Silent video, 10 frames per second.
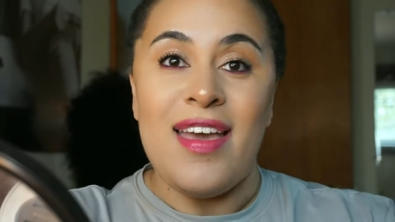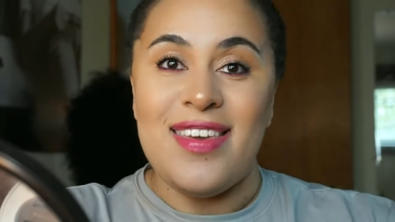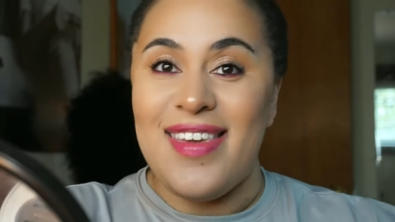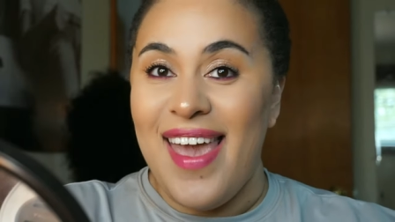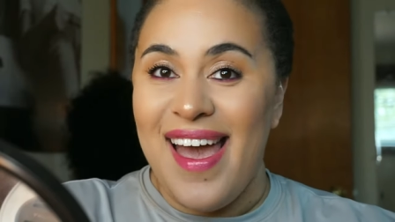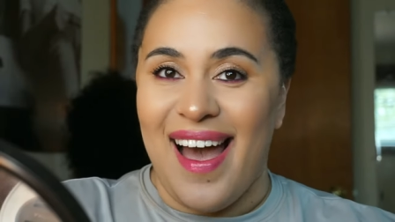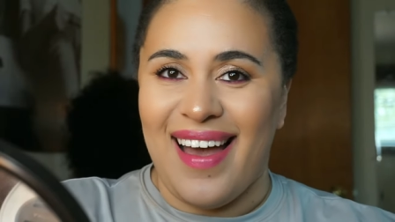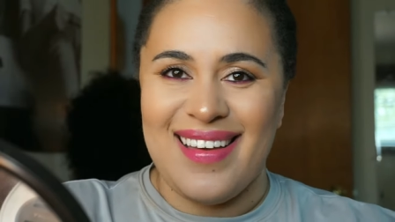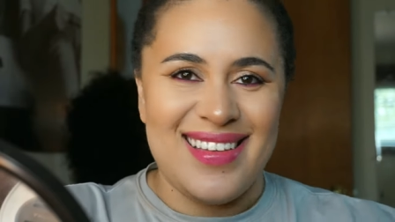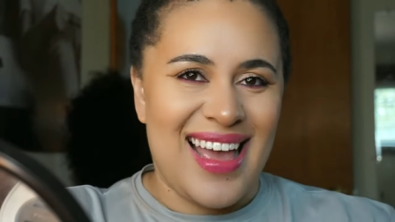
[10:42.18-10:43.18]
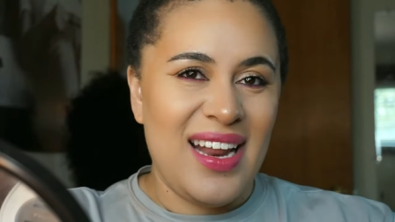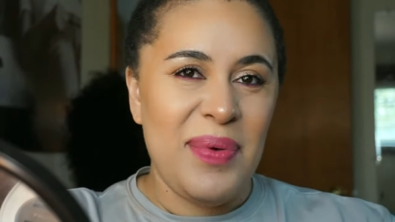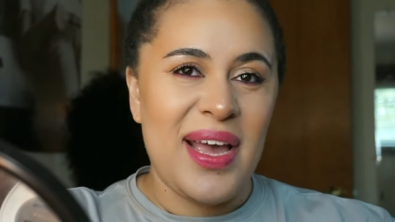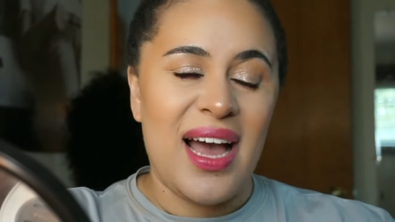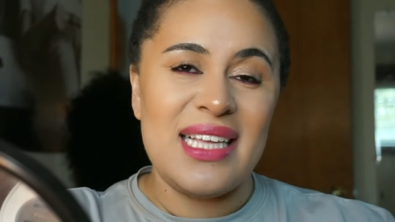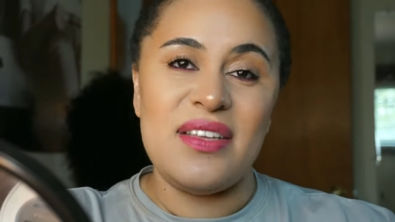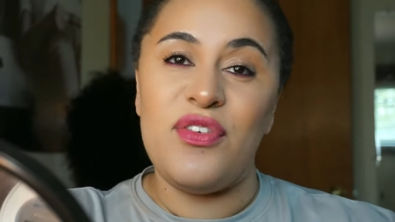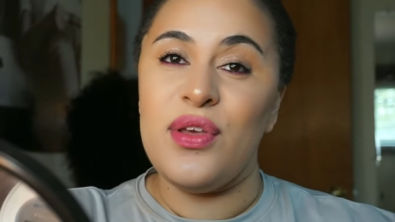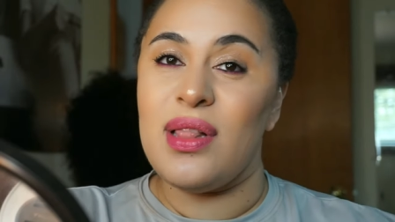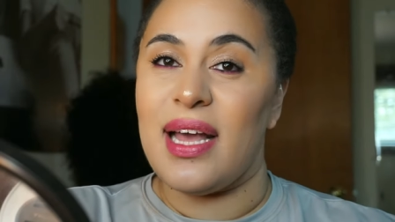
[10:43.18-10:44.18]
yeah. Anyway, guys, if
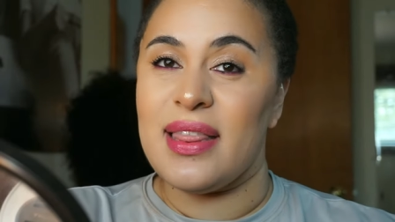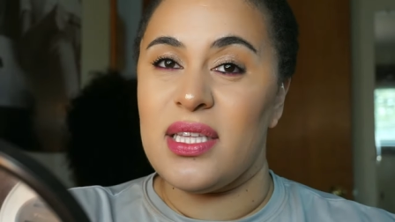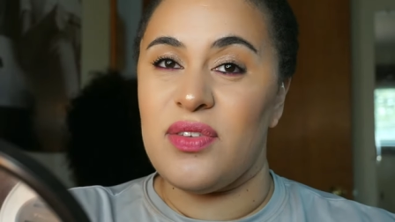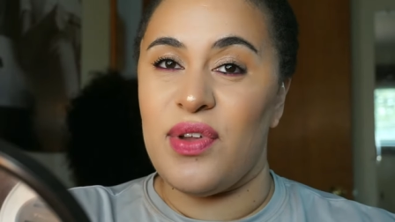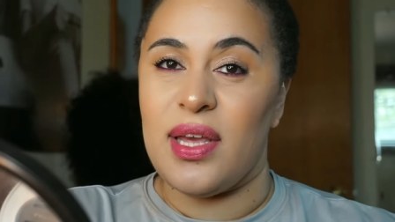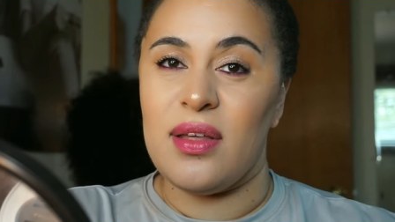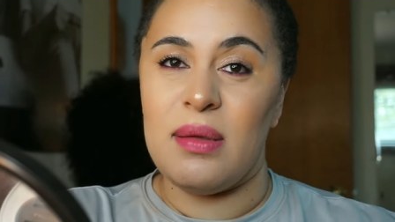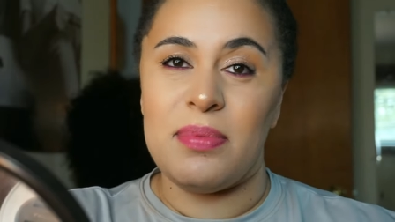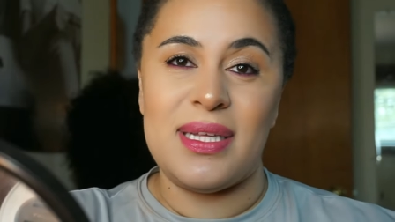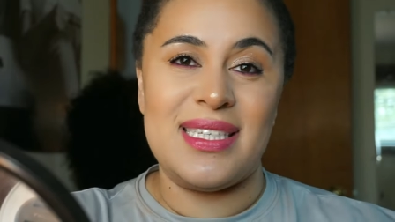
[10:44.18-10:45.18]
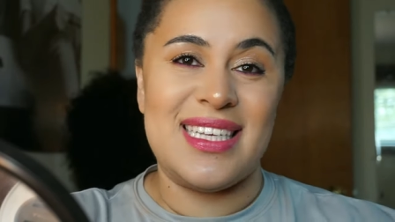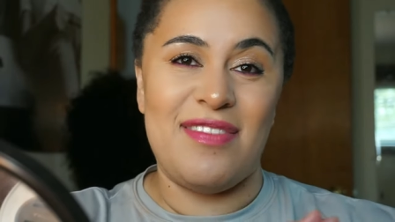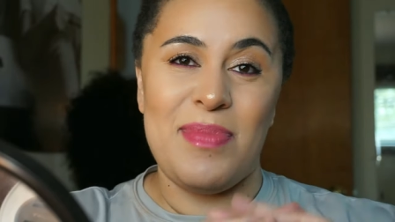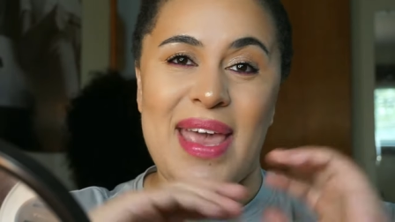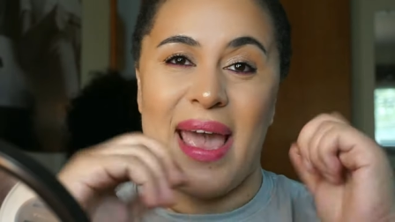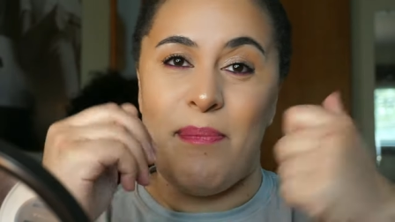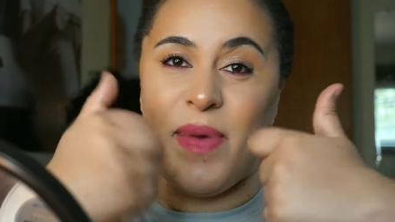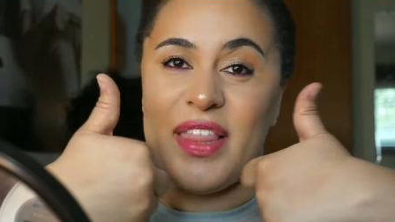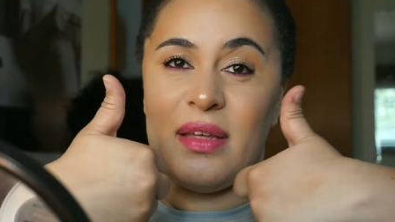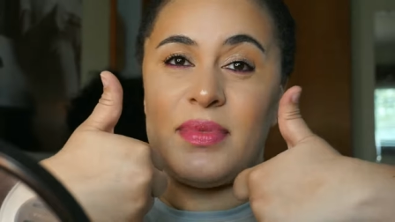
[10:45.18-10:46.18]
you like this video, then please give me a
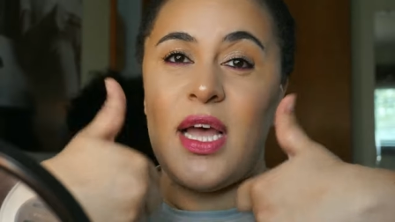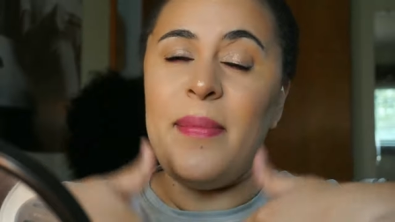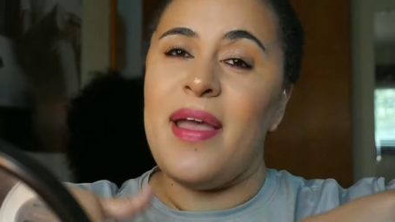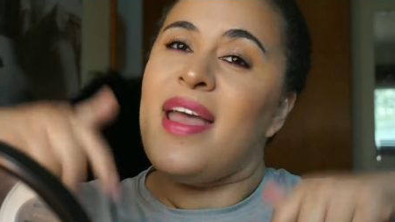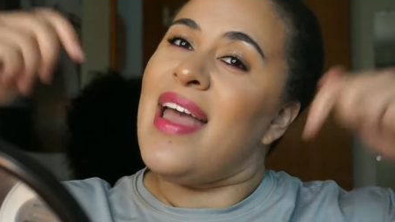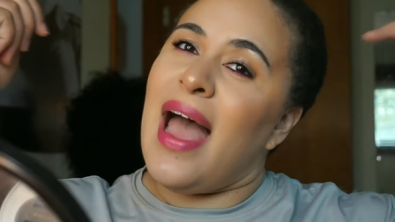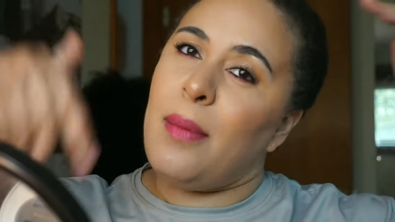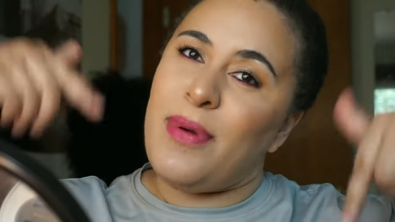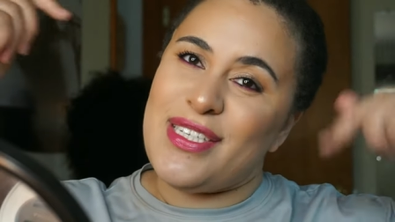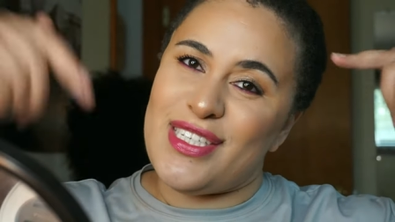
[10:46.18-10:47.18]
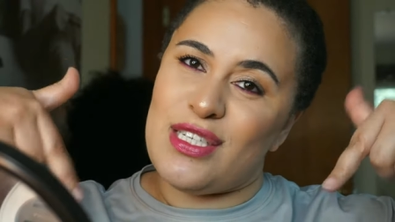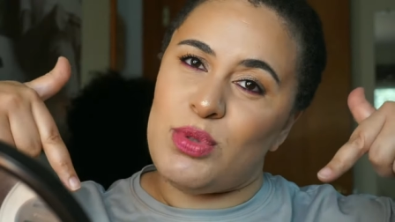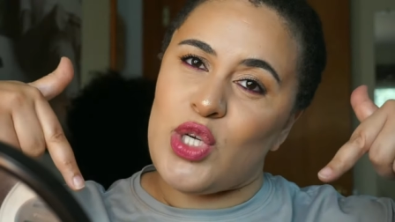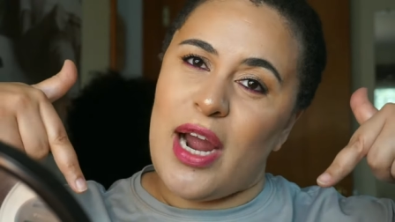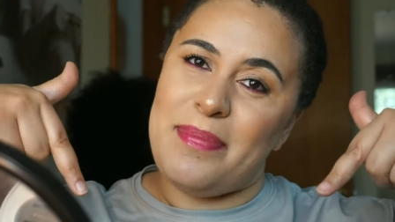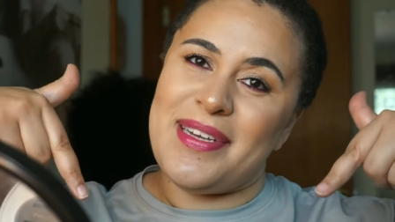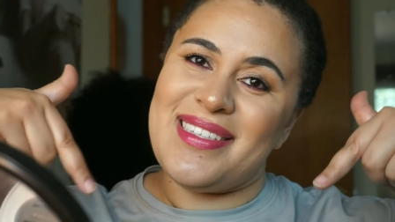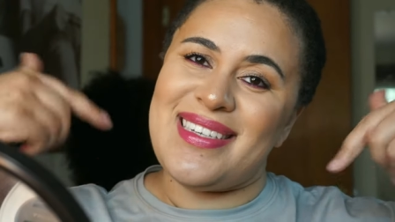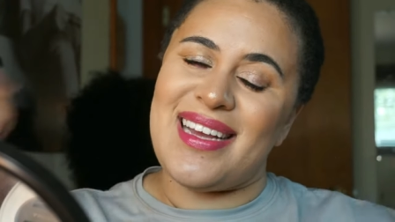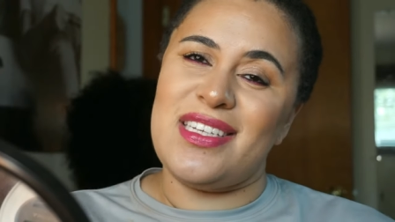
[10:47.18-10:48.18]
big thumbs up and press the subscribe
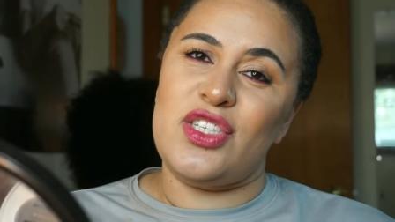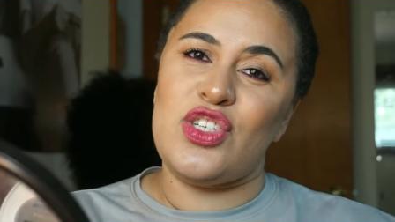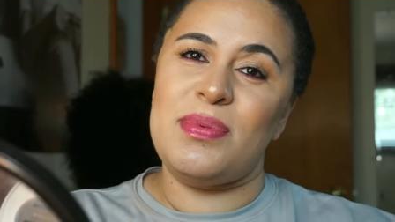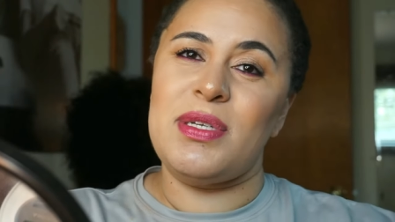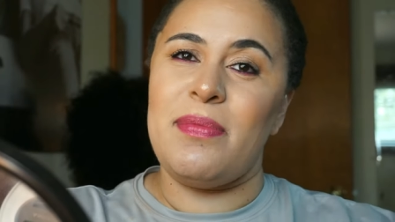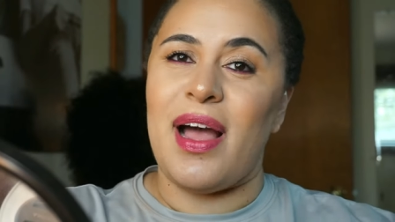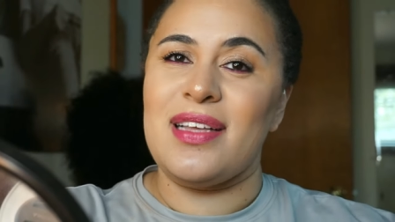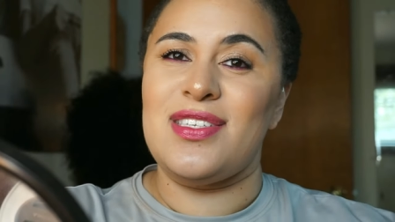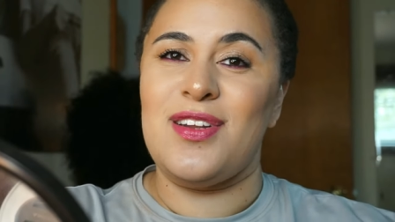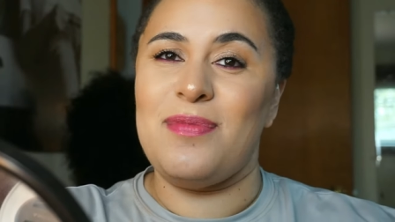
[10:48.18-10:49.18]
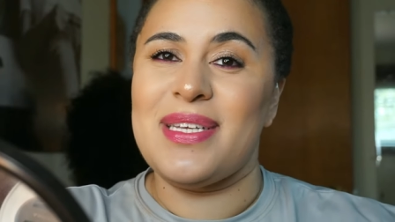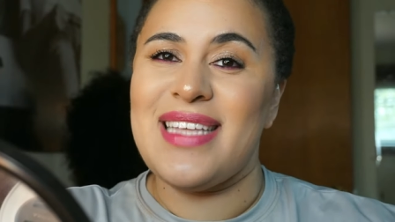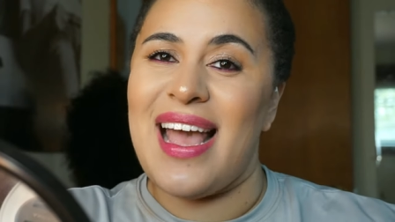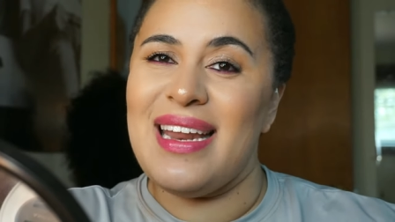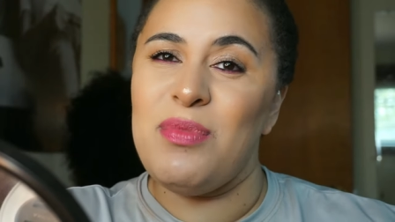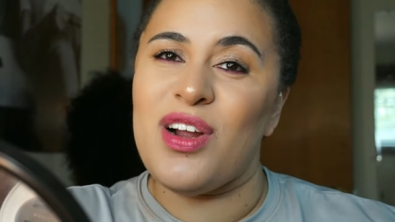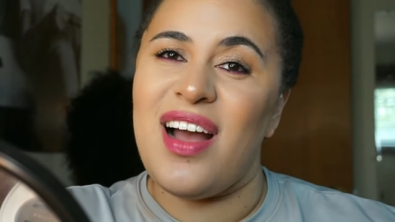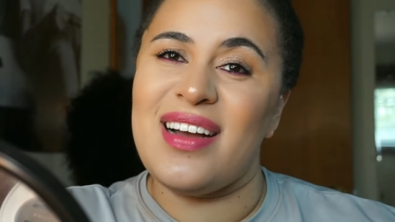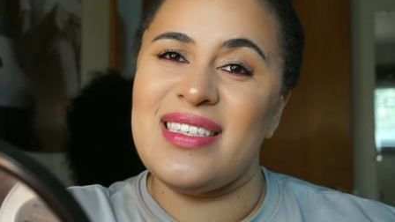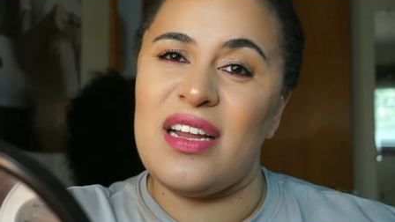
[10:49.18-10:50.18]
button down in the description box so you don't miss any more
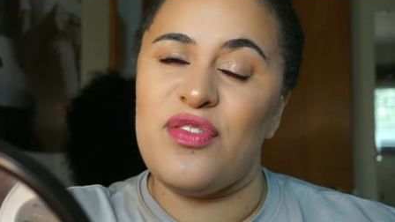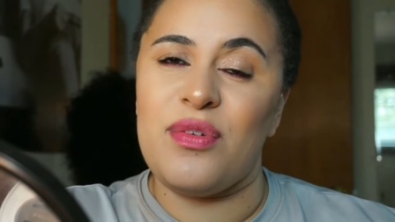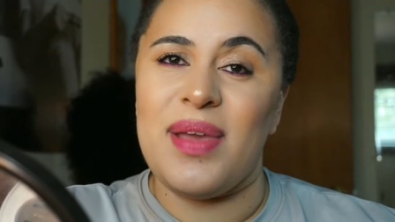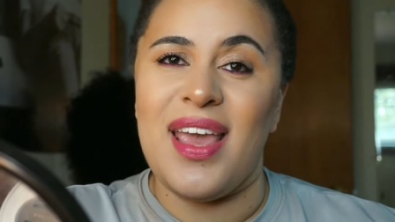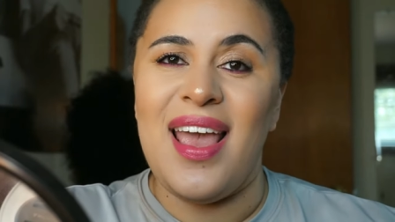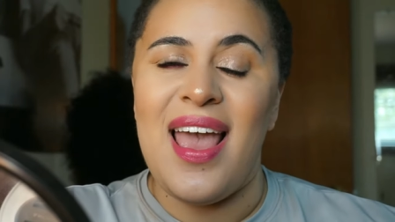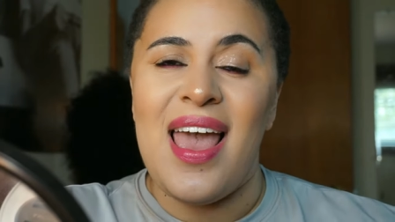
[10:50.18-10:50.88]
content from me.